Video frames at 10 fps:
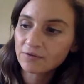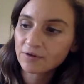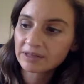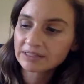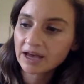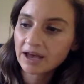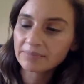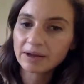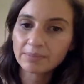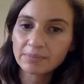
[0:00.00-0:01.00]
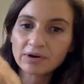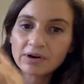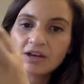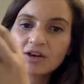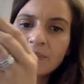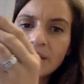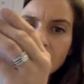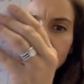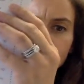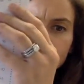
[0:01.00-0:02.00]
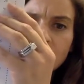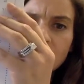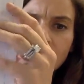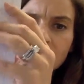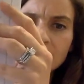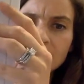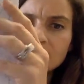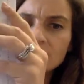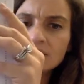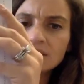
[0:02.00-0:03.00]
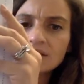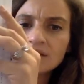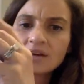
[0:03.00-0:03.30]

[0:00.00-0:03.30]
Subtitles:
from the top number, and your parent should probably do this,